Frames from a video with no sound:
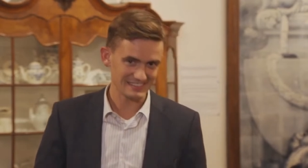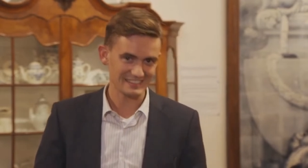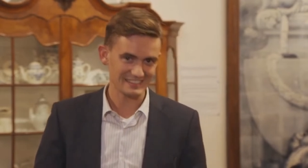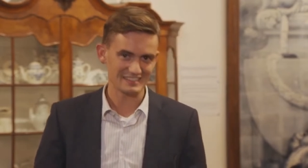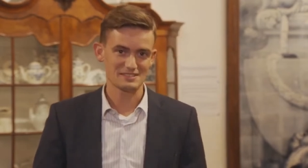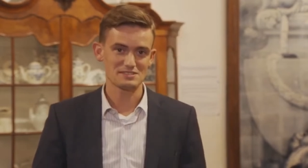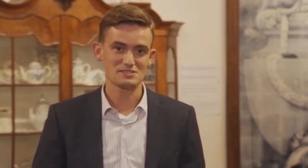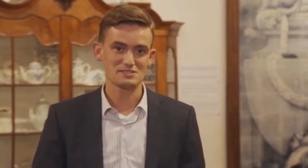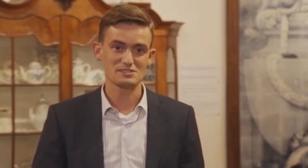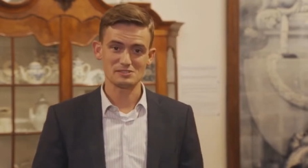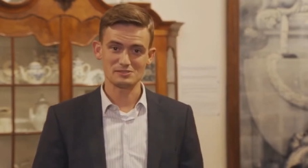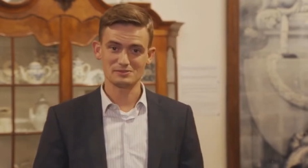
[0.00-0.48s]
yeah,
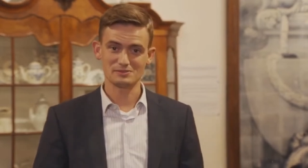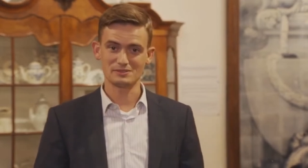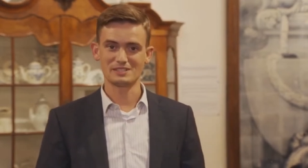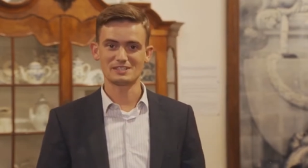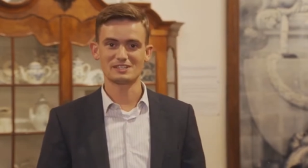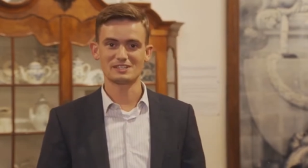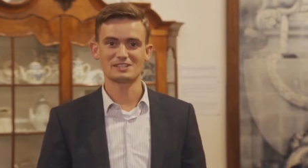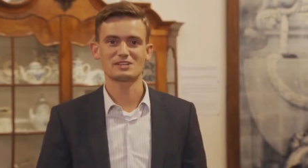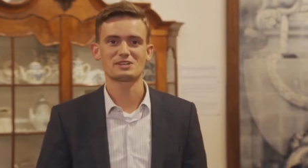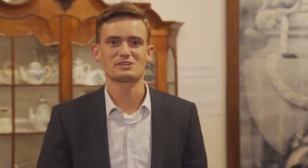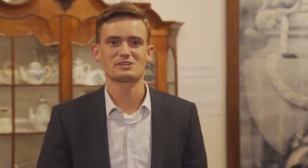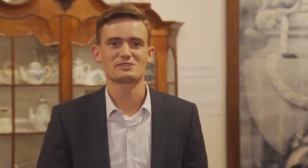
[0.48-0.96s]
so we
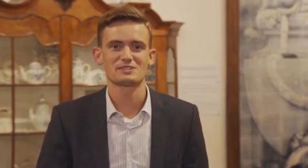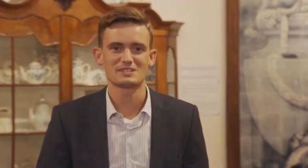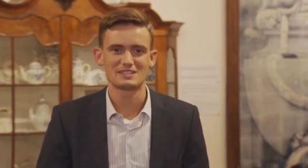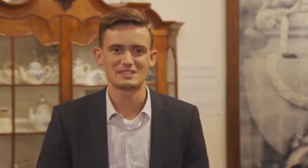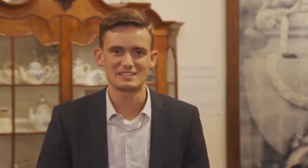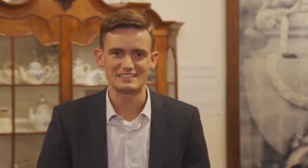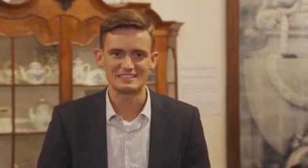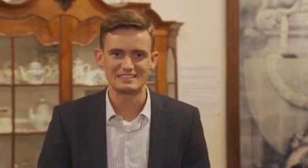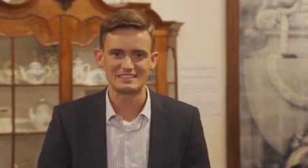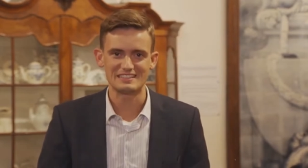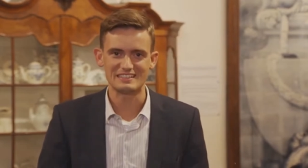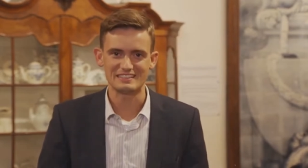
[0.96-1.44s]
are
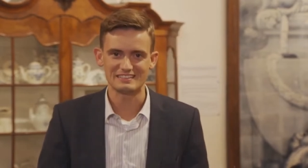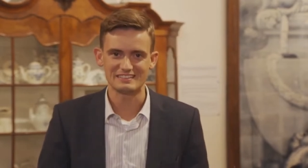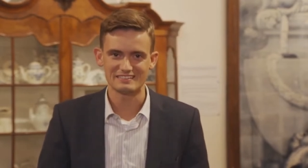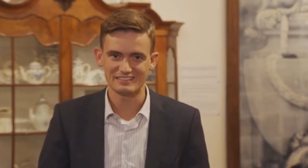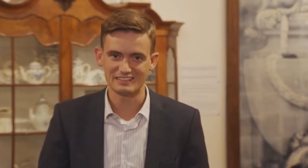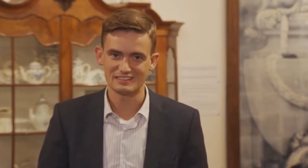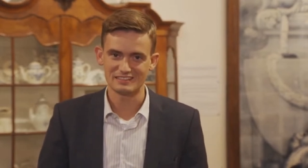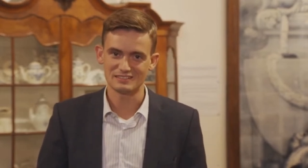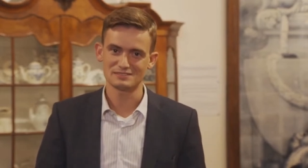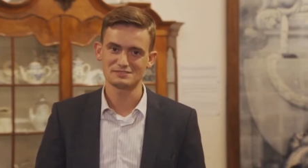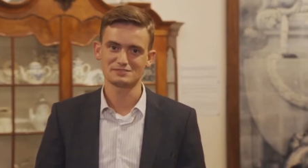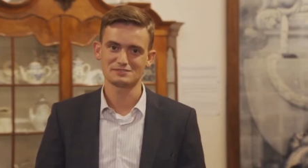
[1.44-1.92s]
currently in
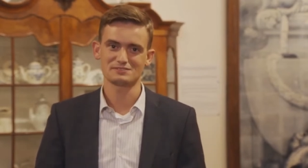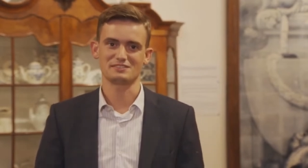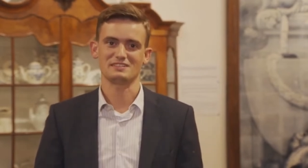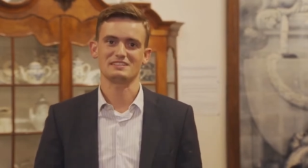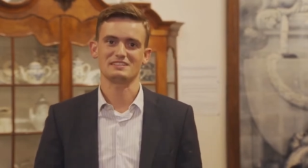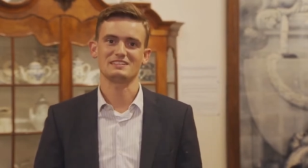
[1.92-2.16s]
Delft.